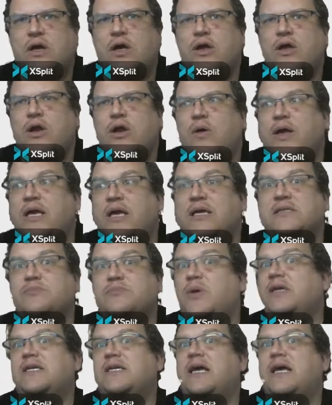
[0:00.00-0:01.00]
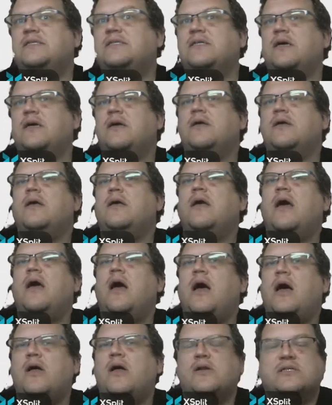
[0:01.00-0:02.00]
You know, here's my data
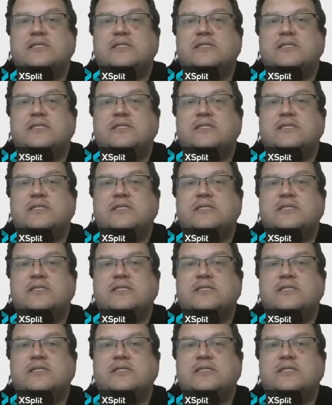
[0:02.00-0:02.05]
on a